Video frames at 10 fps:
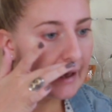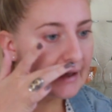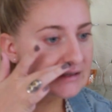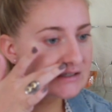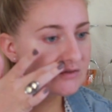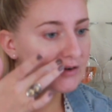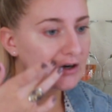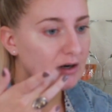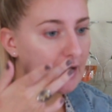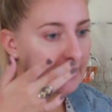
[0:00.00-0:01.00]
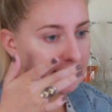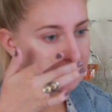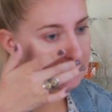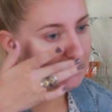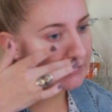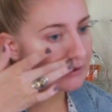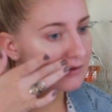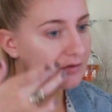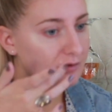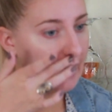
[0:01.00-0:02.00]
As for any sort
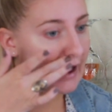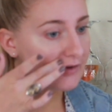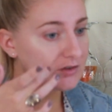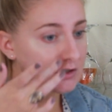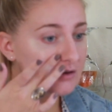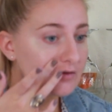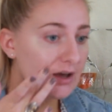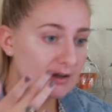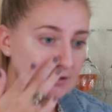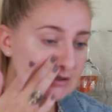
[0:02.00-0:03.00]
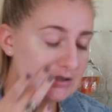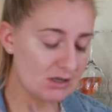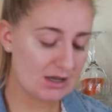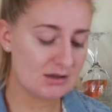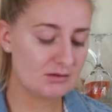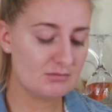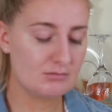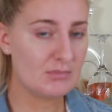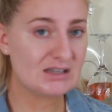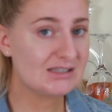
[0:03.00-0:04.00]
of after effects,
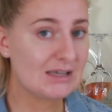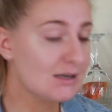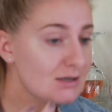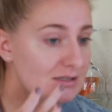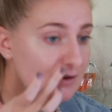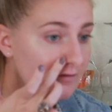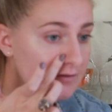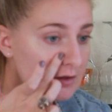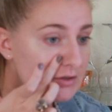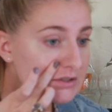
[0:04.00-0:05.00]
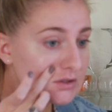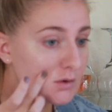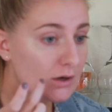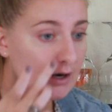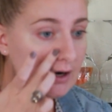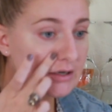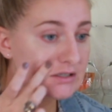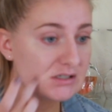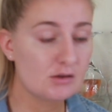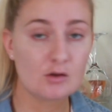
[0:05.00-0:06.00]
my skin doesn't feel sore, it
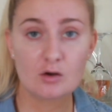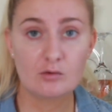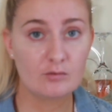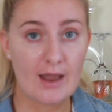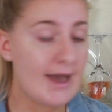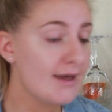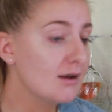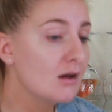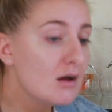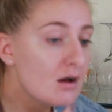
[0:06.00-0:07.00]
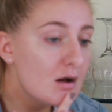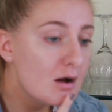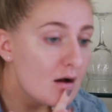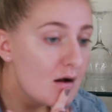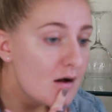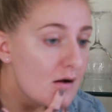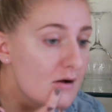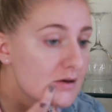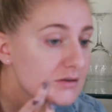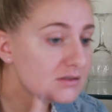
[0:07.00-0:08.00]
doesn't look red.
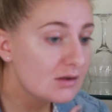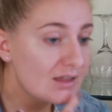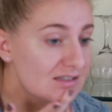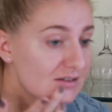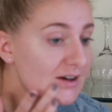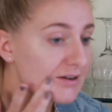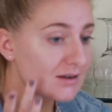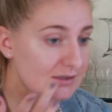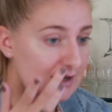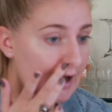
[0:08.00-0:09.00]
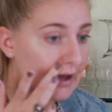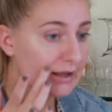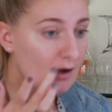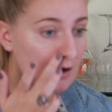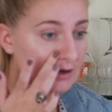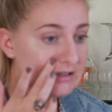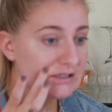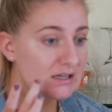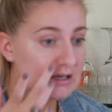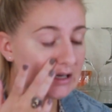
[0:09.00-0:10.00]
So that's good, because I
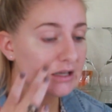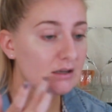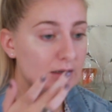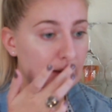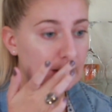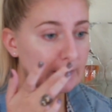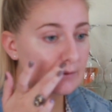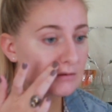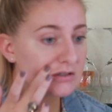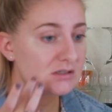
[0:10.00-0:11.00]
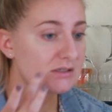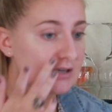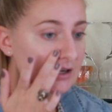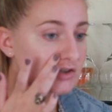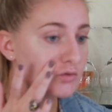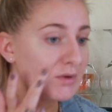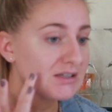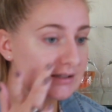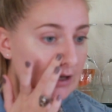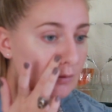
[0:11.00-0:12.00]
honestly can just touch my
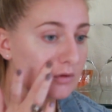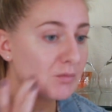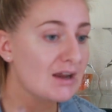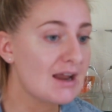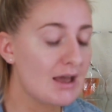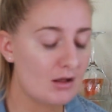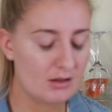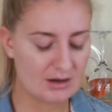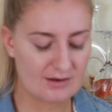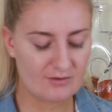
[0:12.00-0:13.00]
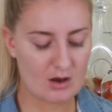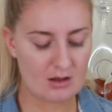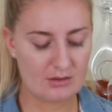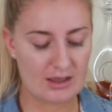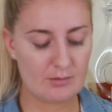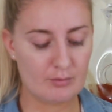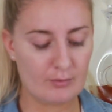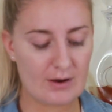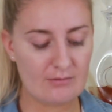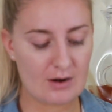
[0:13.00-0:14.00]
skin with my nail and I've got like
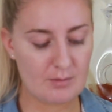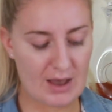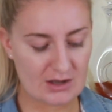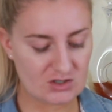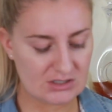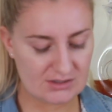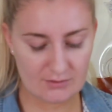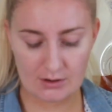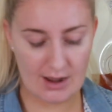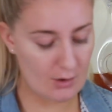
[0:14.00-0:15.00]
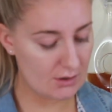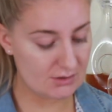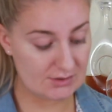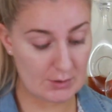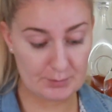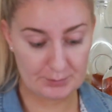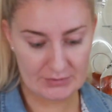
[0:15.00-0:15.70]
bright red patches for an hour, so